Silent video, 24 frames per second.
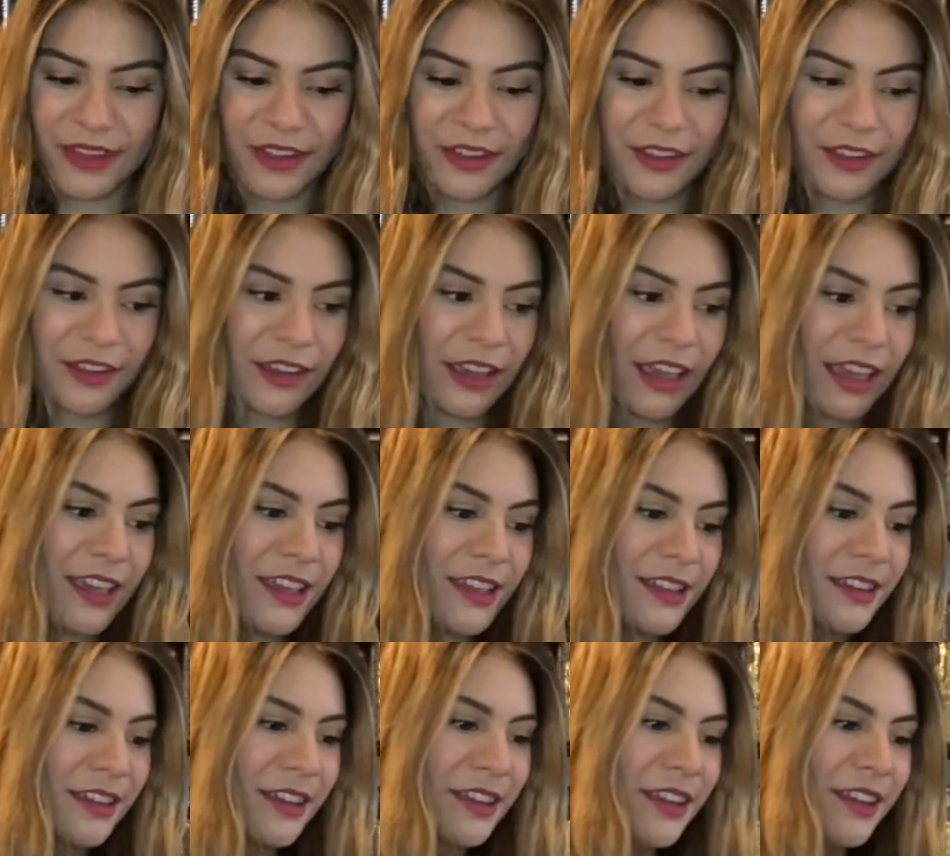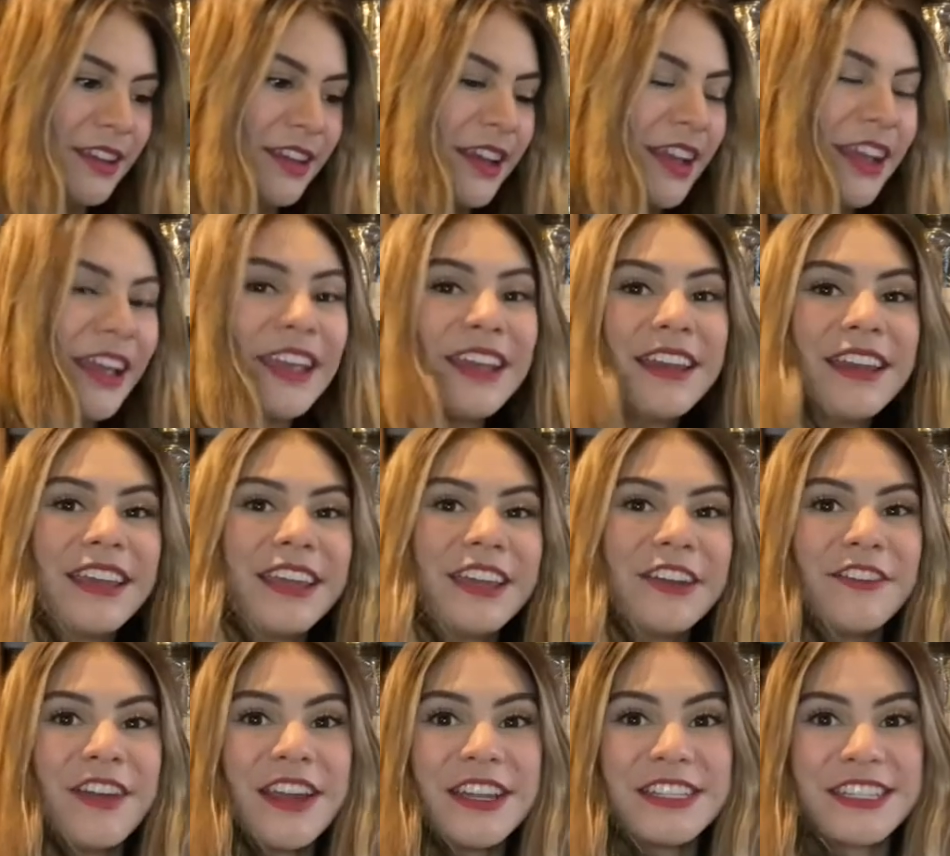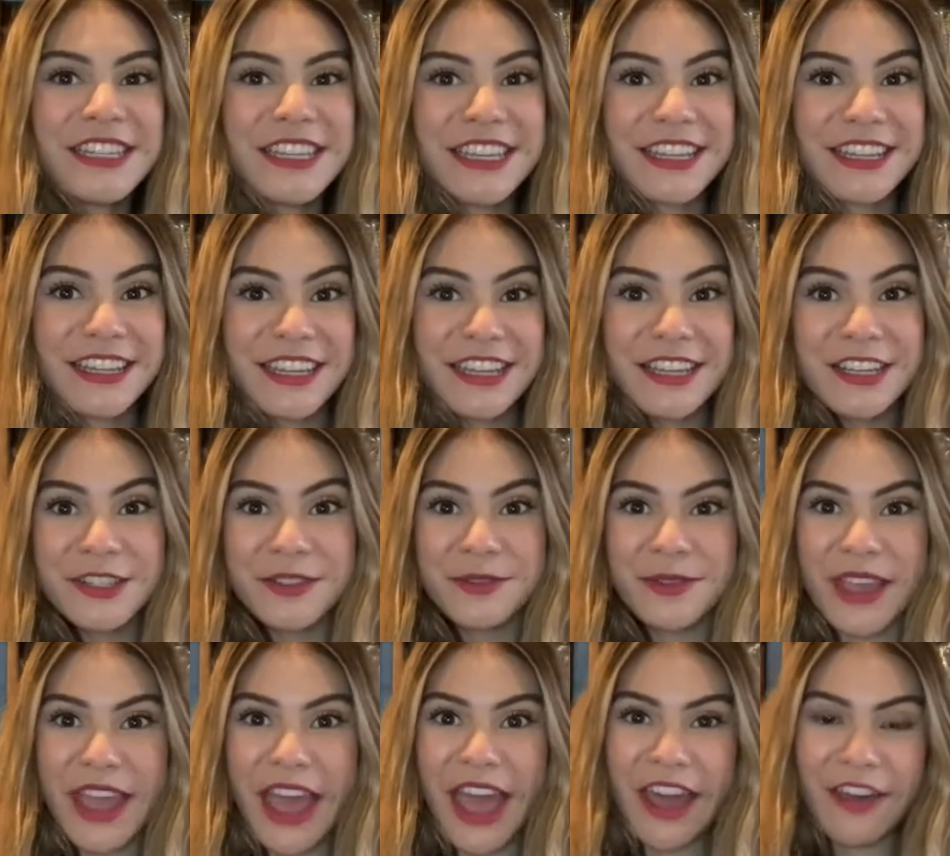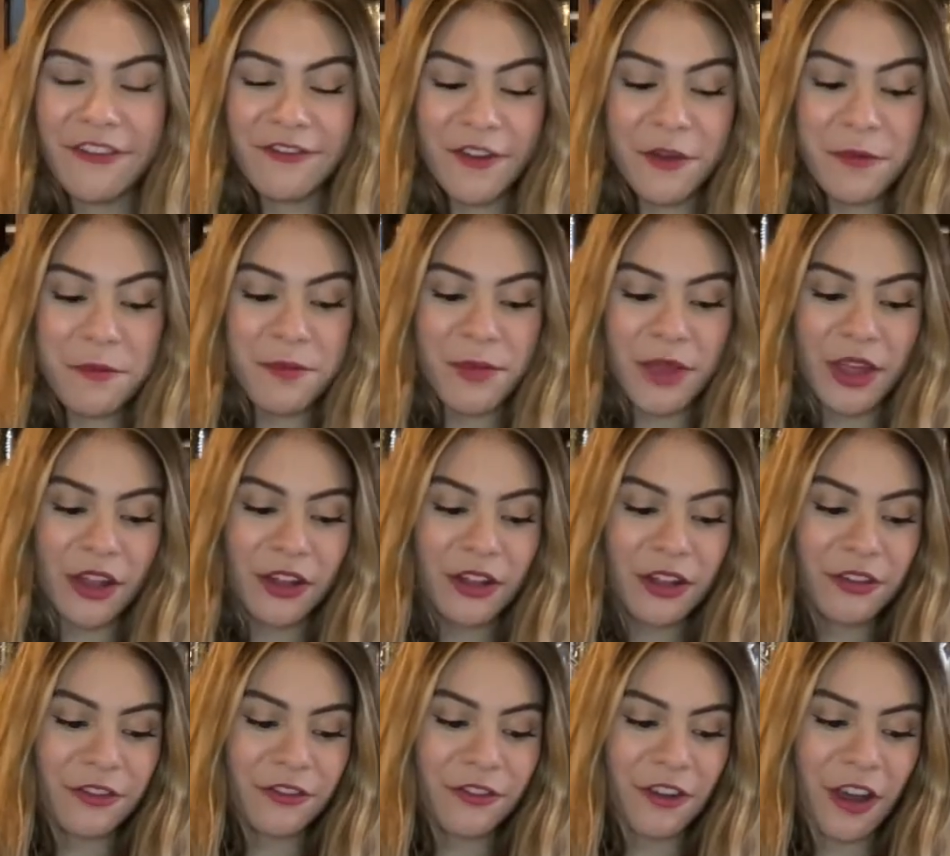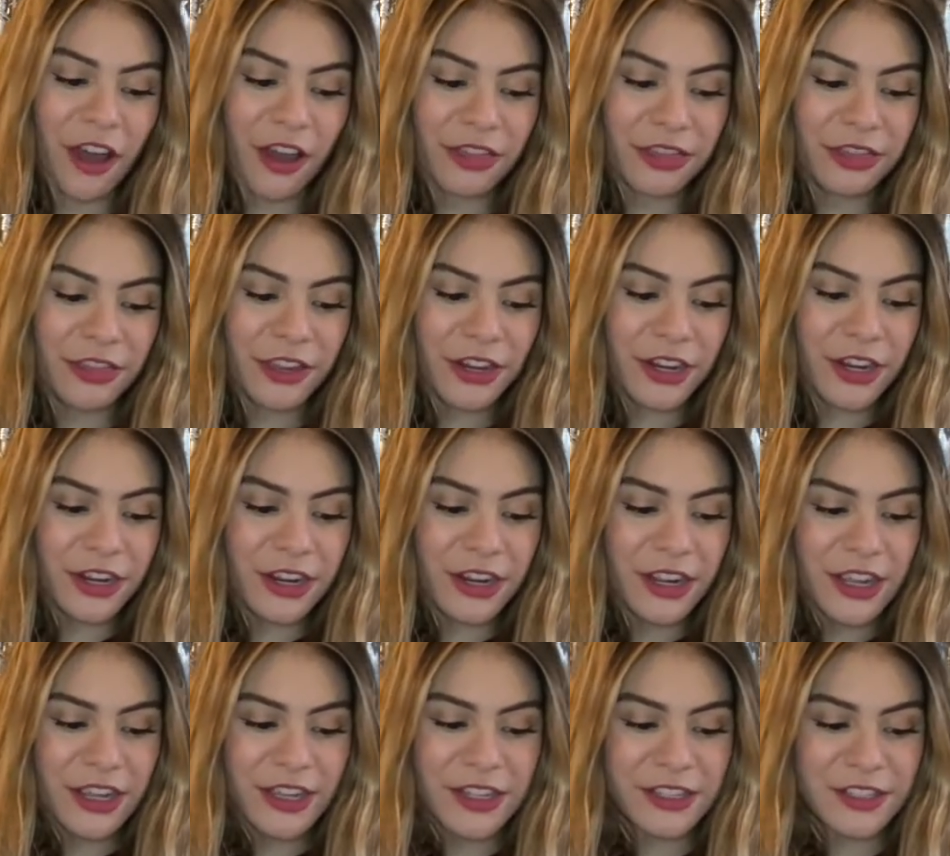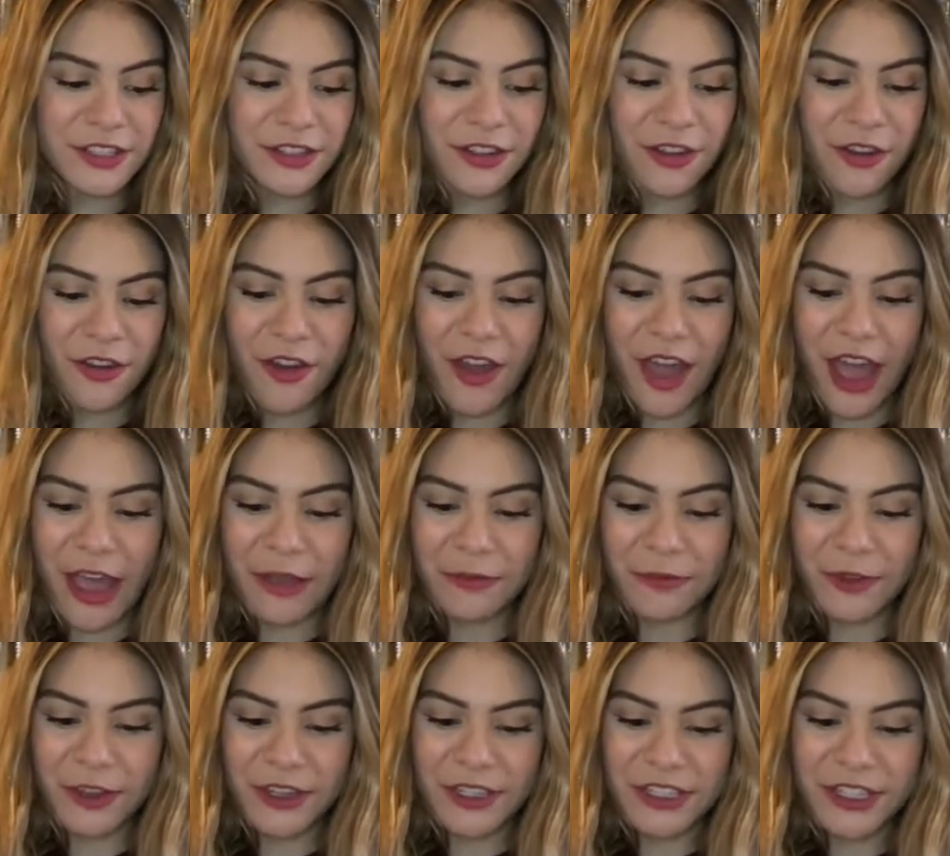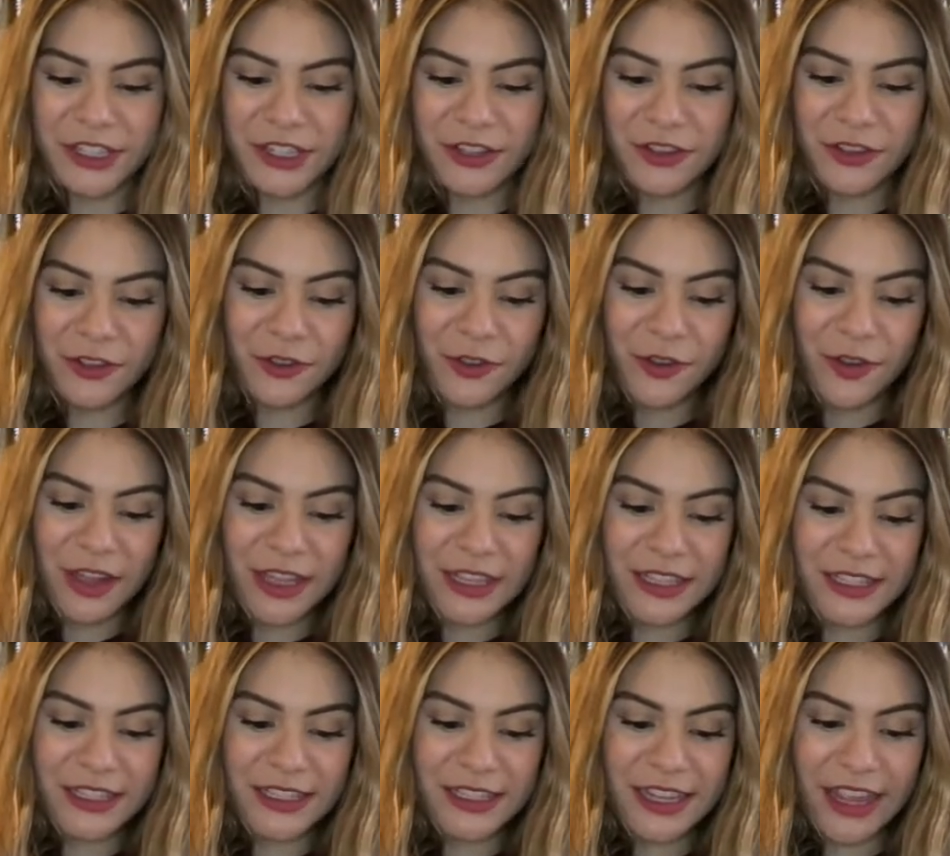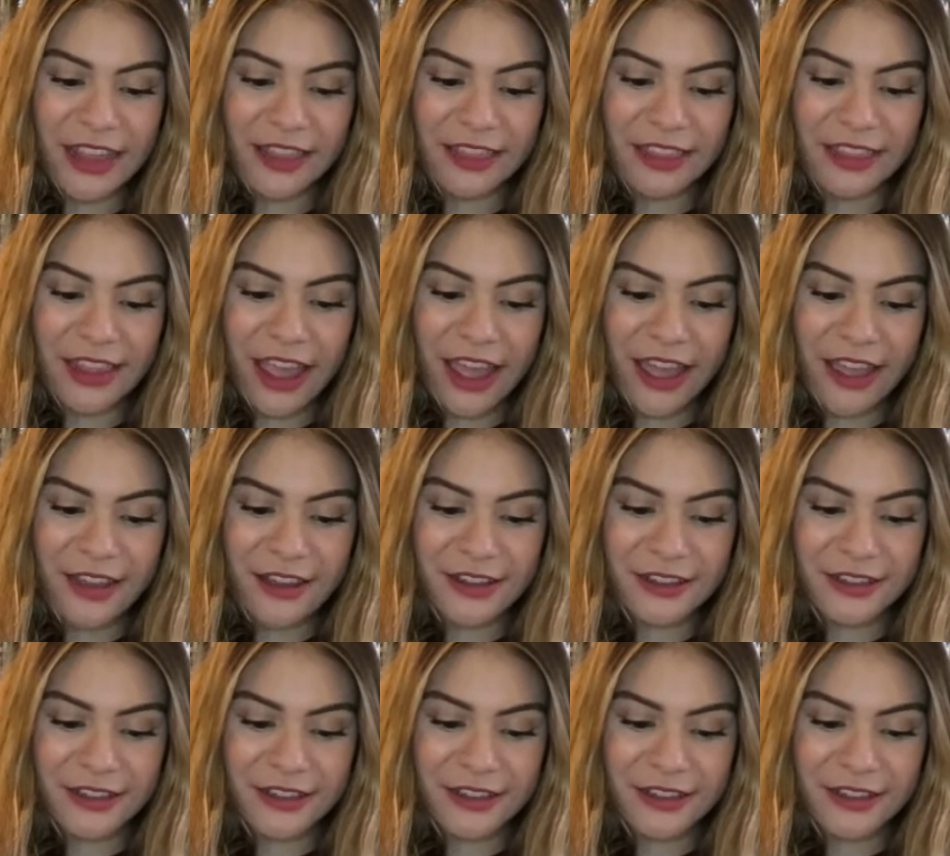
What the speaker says: Okay, and here at Tea Lease we have a milk frother, so I'm going to set that